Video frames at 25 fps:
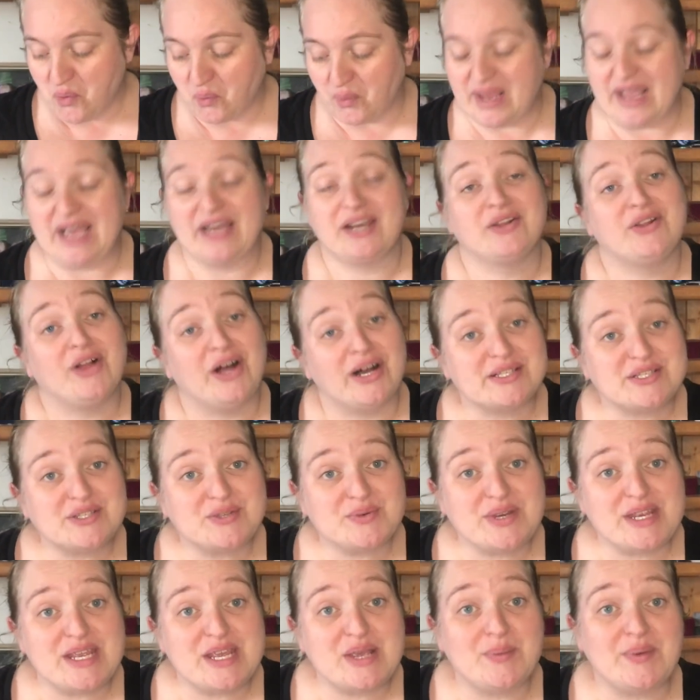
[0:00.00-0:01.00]
We had
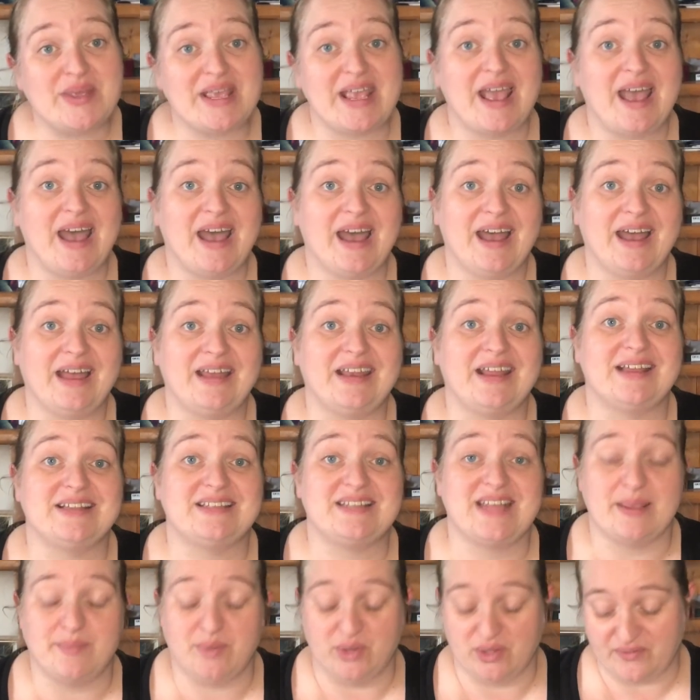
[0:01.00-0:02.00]
a
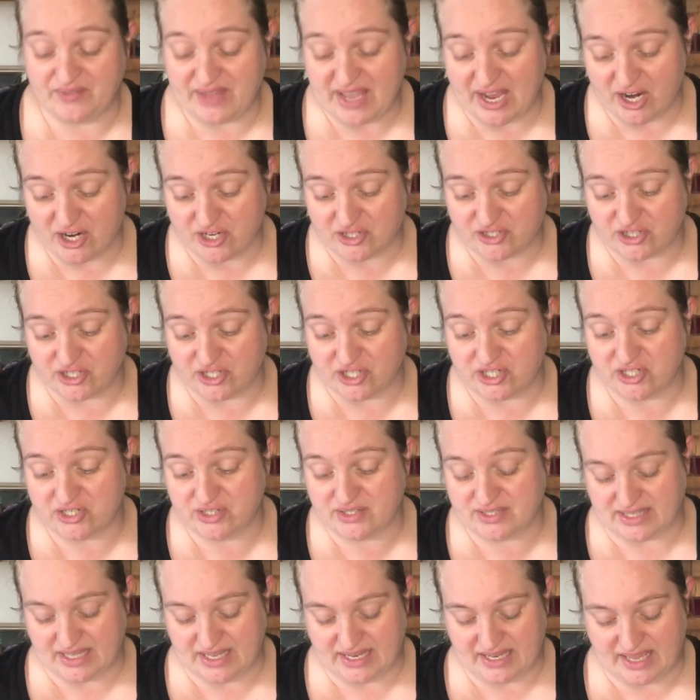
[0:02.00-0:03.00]
table of
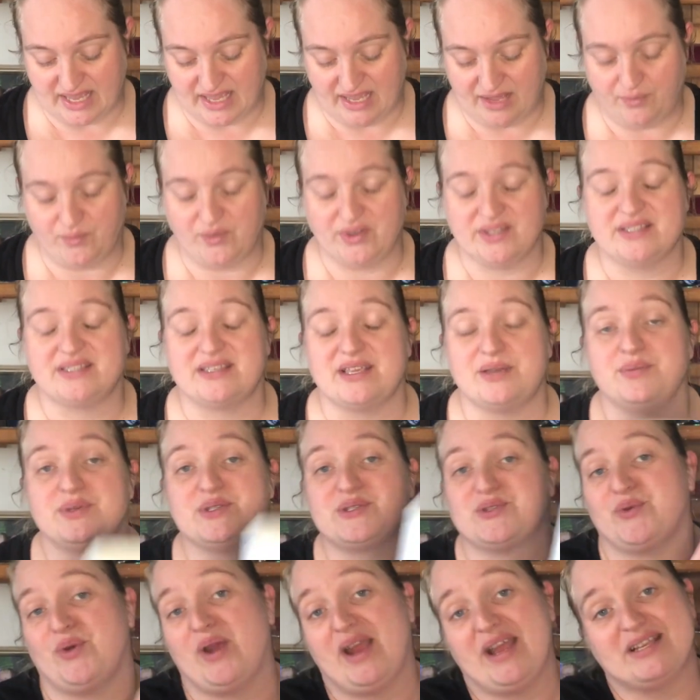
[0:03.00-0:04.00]
characters, like it
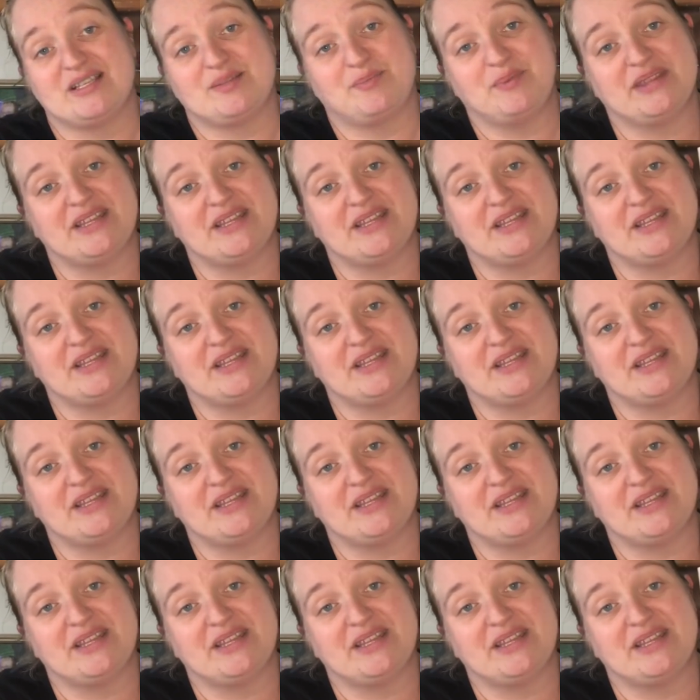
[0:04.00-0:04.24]
was great.